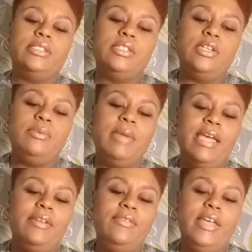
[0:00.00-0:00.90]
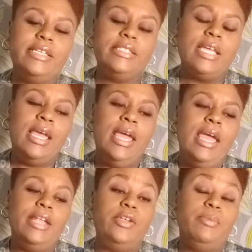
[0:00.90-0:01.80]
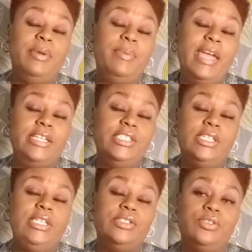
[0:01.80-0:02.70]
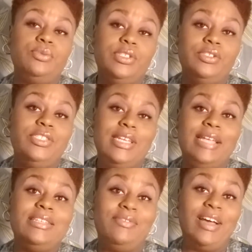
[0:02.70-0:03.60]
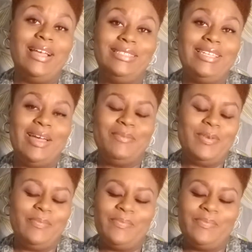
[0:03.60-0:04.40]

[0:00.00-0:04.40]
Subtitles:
So you manifest and you be patient and surrender to that divine timing.